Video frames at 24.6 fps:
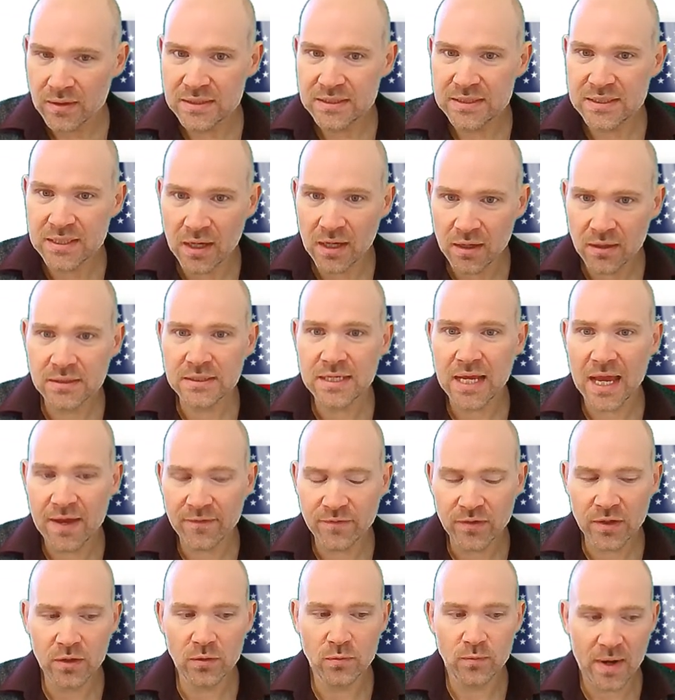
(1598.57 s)
does
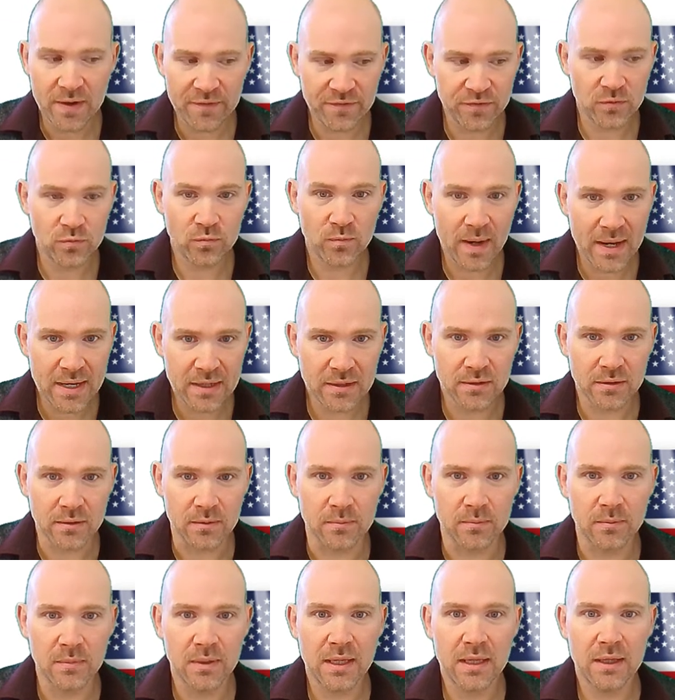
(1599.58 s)
having a
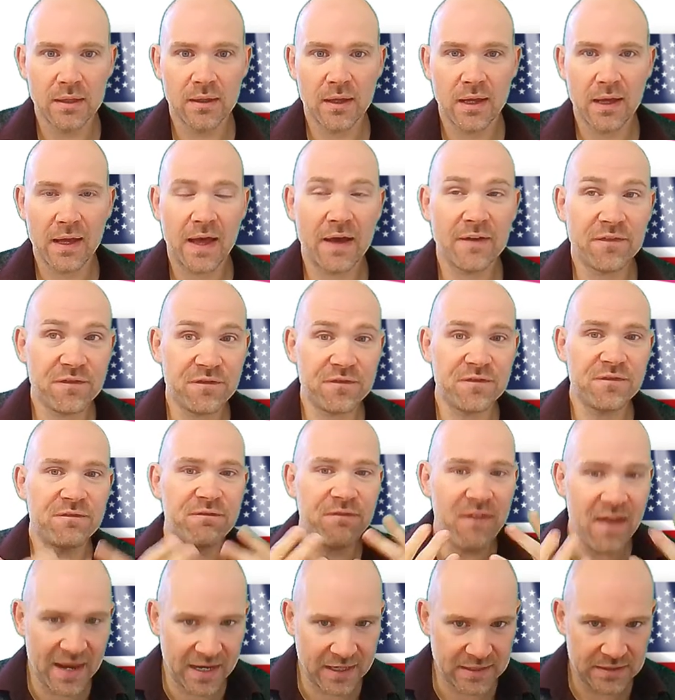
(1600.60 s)
referendum
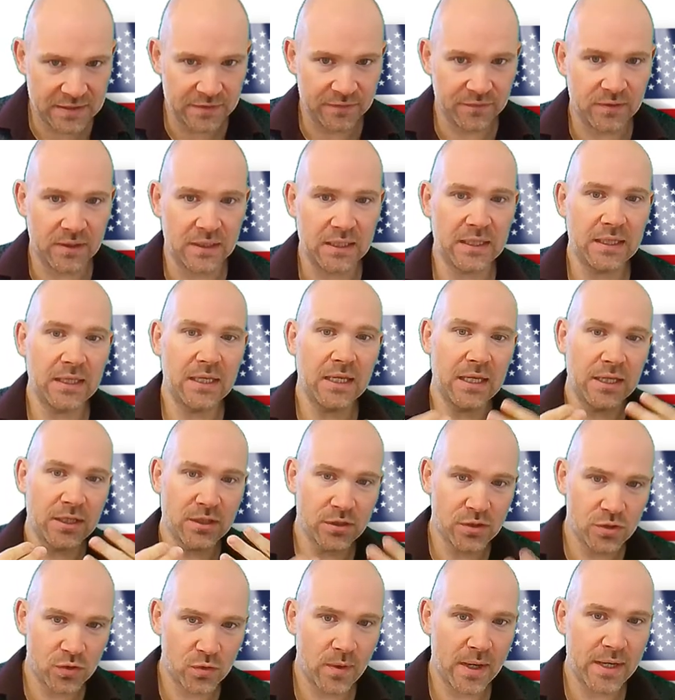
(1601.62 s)
effectively
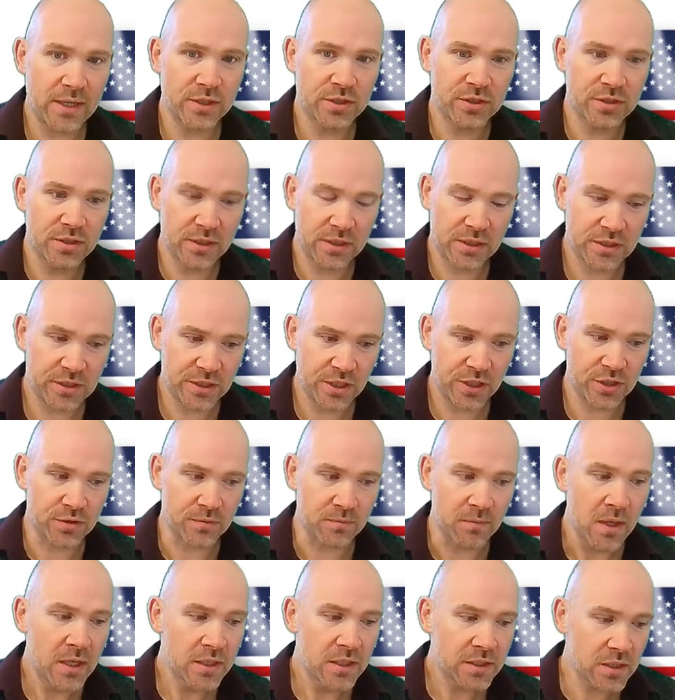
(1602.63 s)
entrench the
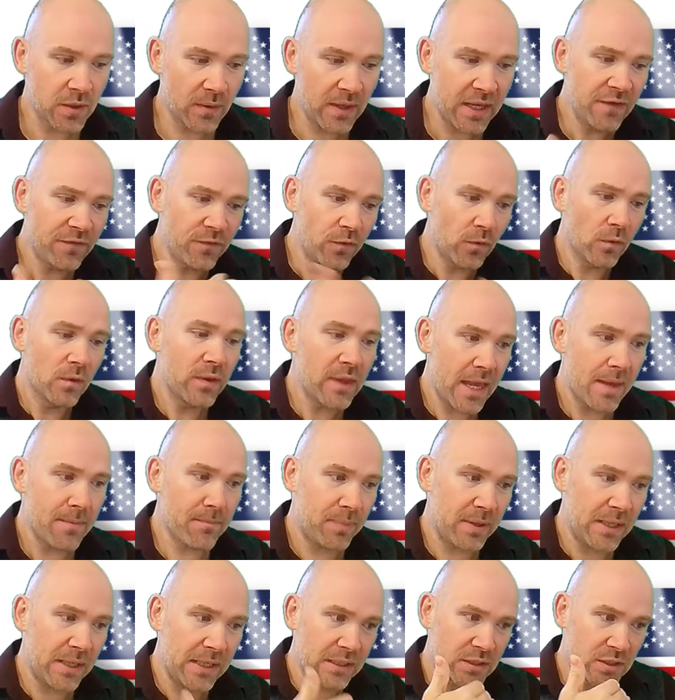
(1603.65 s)
decision. So if all the
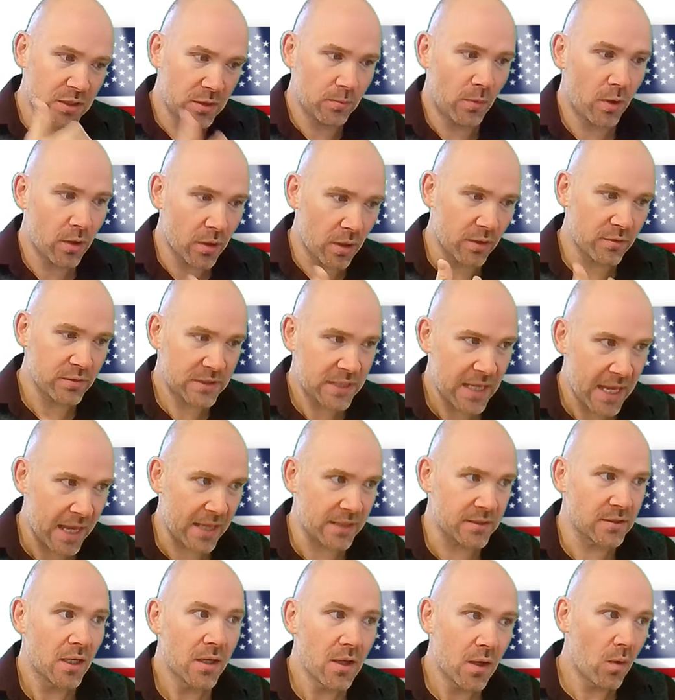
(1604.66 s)
MPs tomorrow
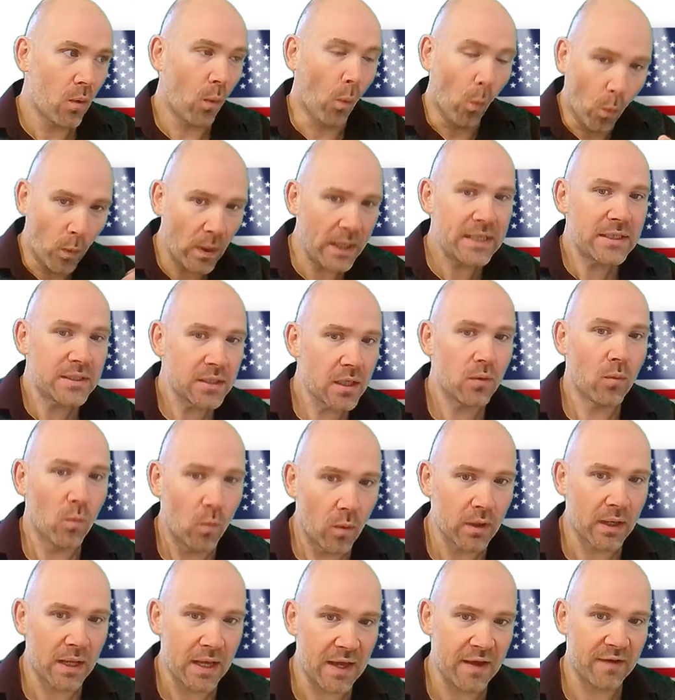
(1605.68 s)
said, we don't
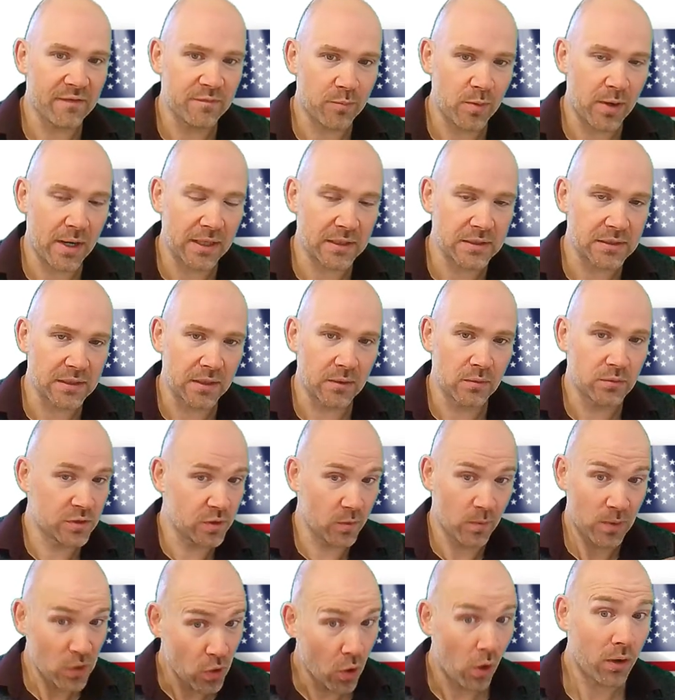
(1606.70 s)
want to have Brexit, so
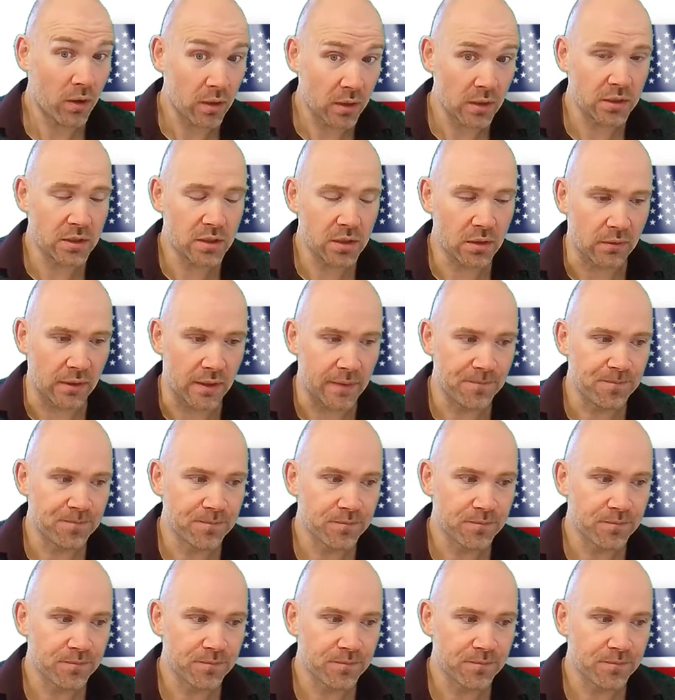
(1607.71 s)
we're not going to do it,